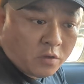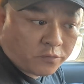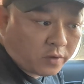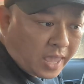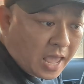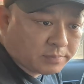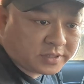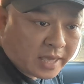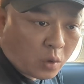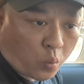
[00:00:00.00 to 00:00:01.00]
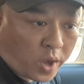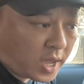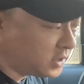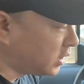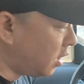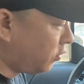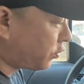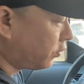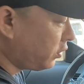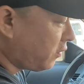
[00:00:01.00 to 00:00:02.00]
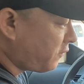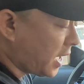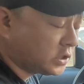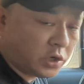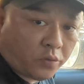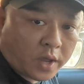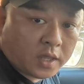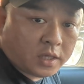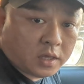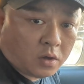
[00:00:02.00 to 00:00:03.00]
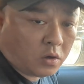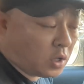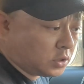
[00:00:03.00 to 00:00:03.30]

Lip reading: from apps like Waze through your factory radio.